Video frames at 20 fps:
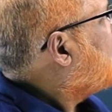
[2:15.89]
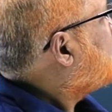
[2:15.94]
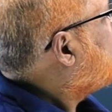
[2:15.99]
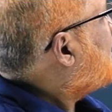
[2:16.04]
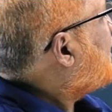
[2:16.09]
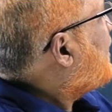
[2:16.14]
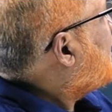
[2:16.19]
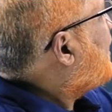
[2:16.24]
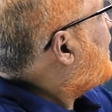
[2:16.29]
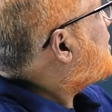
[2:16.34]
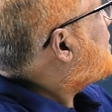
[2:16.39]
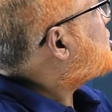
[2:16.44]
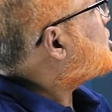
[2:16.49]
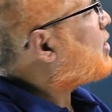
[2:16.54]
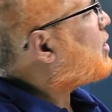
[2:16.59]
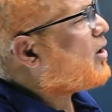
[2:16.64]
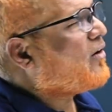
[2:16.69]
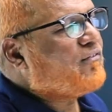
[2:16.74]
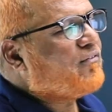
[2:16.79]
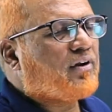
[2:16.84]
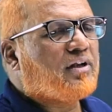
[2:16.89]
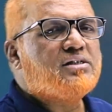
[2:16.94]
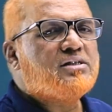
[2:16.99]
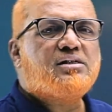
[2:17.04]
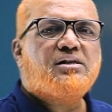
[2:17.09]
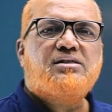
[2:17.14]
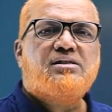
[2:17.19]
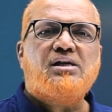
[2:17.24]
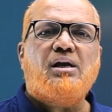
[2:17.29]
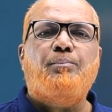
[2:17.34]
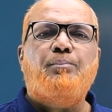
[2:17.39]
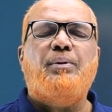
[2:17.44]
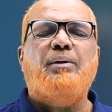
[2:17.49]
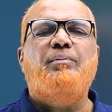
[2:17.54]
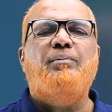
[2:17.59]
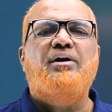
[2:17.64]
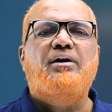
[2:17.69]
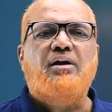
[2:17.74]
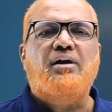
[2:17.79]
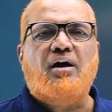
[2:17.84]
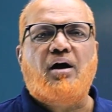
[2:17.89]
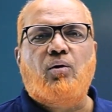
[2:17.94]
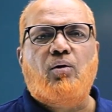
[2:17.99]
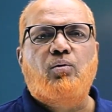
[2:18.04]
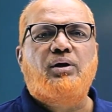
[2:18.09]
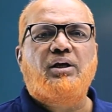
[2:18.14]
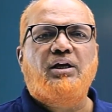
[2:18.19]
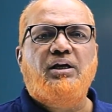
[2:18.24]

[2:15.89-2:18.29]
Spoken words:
The nature of receipts and payment account